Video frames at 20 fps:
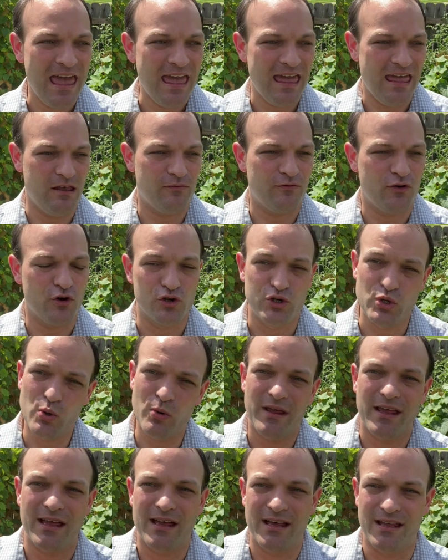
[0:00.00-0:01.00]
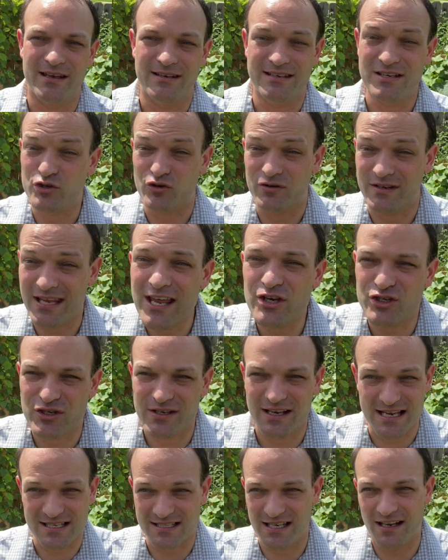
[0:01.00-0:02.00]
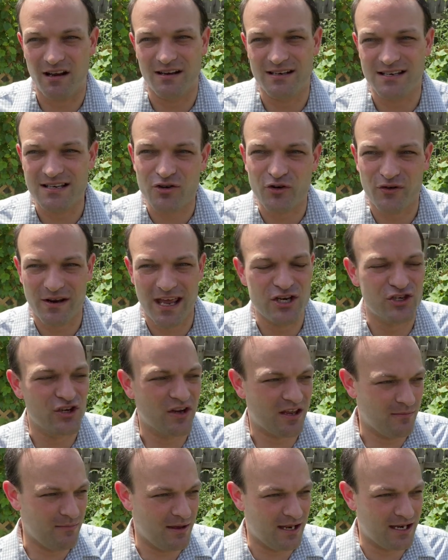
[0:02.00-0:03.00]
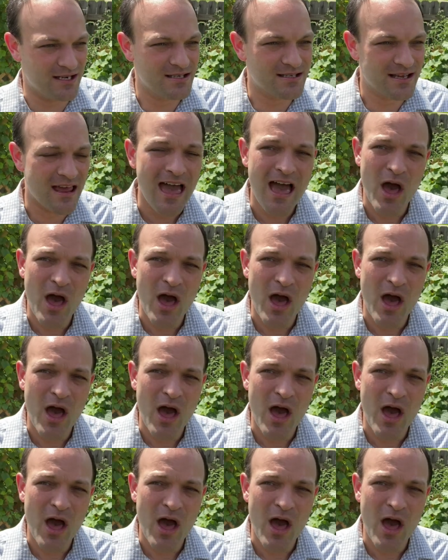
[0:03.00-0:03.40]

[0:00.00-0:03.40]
If you're doing a dissertation, I sit on dissertation committees,